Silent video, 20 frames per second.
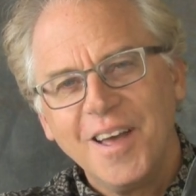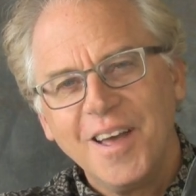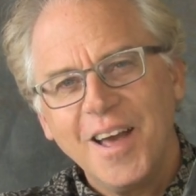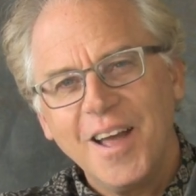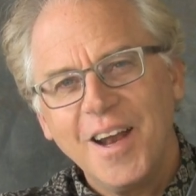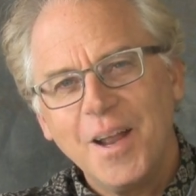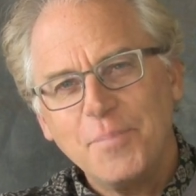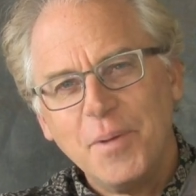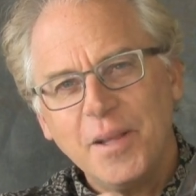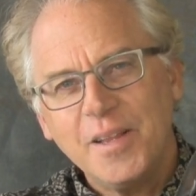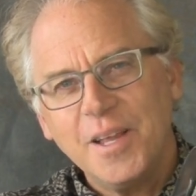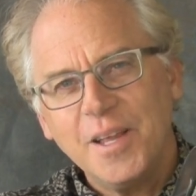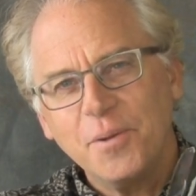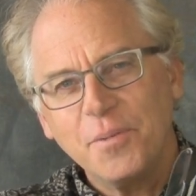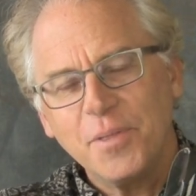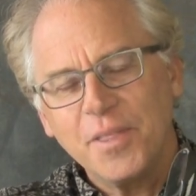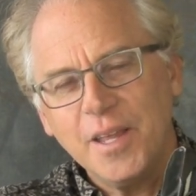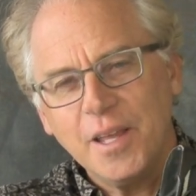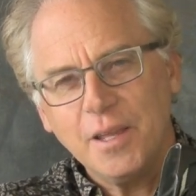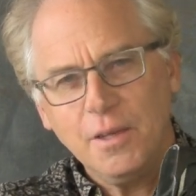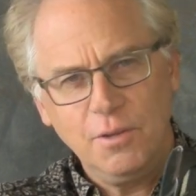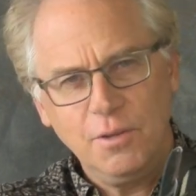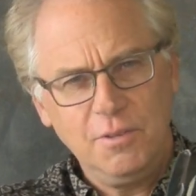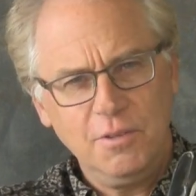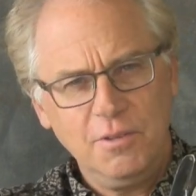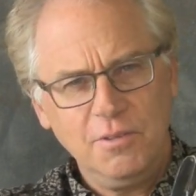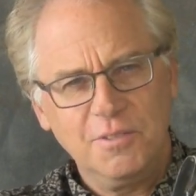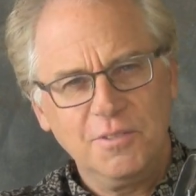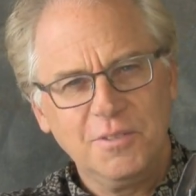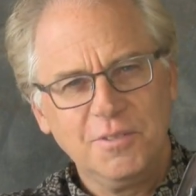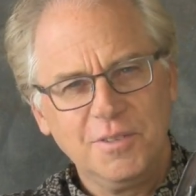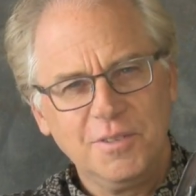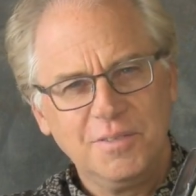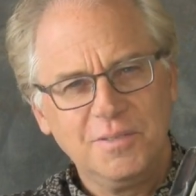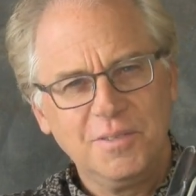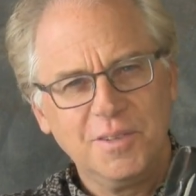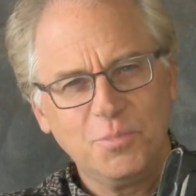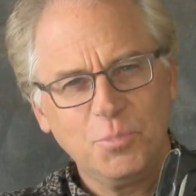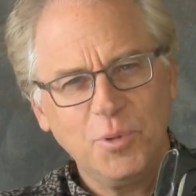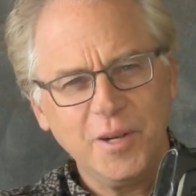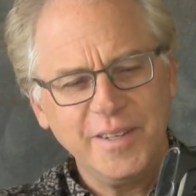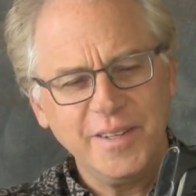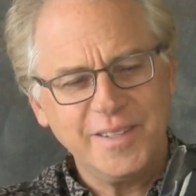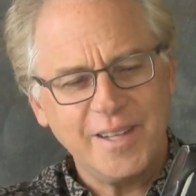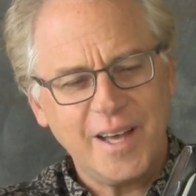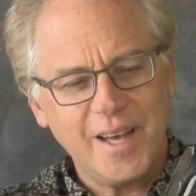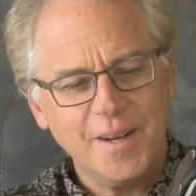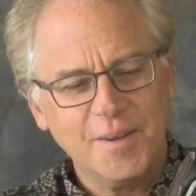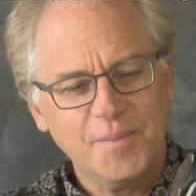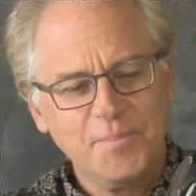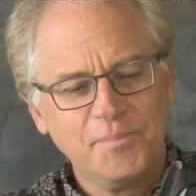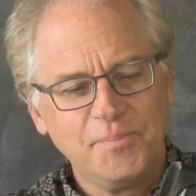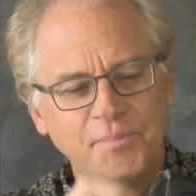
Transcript: And I bet they'll think you do. What is that?